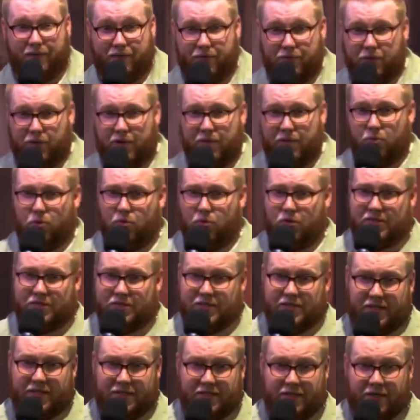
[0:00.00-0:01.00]
We have three
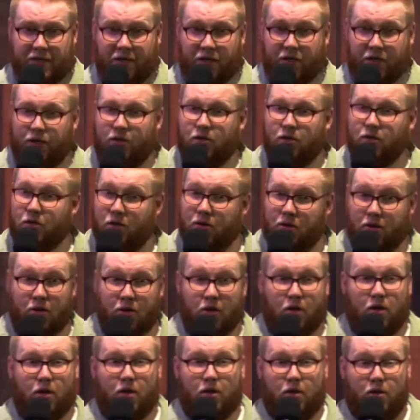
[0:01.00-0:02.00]
boys, six and under.
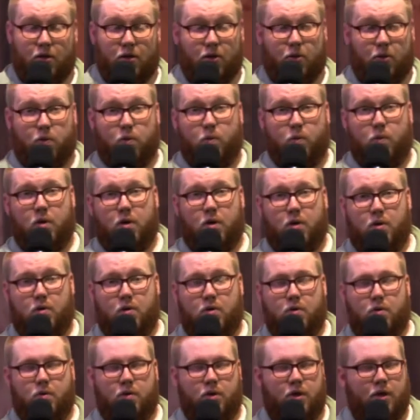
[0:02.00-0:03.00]

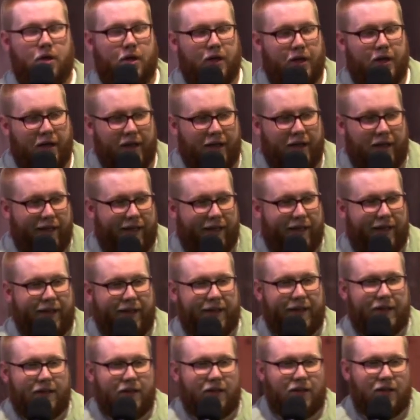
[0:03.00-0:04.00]
Woo!
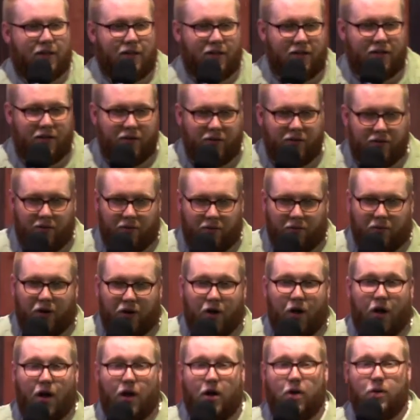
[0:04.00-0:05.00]
And
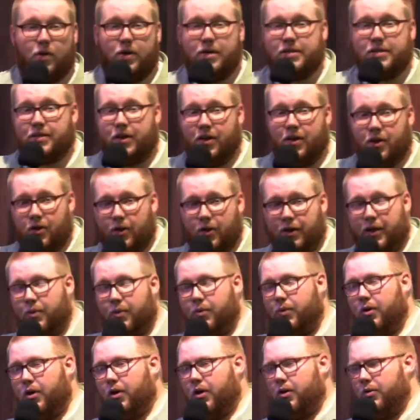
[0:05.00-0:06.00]
we're always
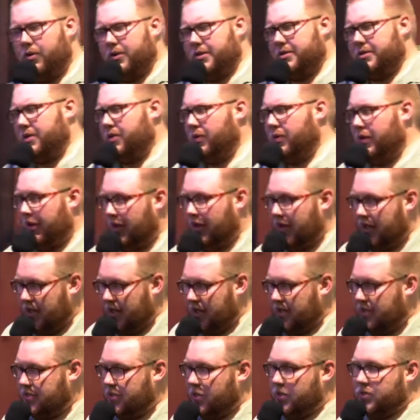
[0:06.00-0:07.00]
going and we're always doing.
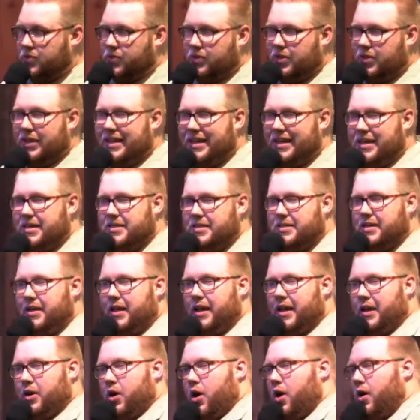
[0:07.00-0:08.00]
So it's really
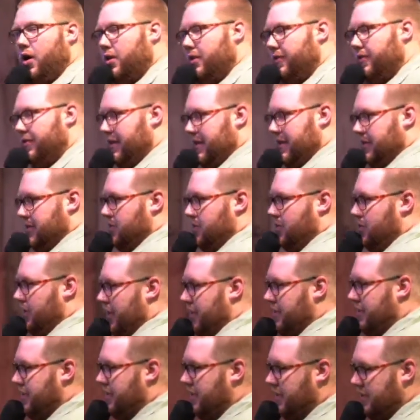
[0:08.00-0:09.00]
easy in all of these
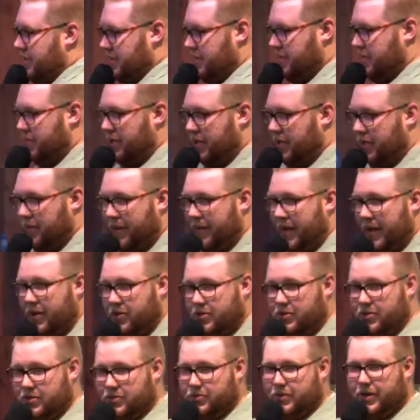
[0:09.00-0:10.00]
stresses to become
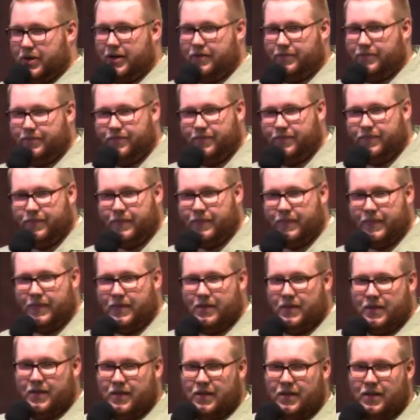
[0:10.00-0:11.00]
anxious, right?
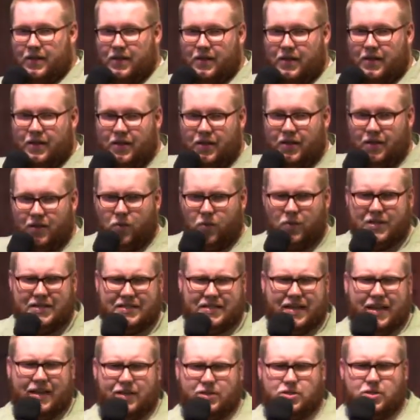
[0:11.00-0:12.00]

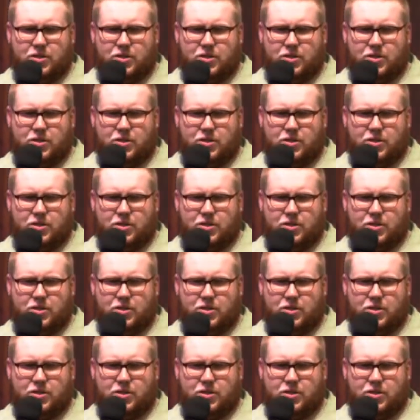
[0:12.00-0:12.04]
What is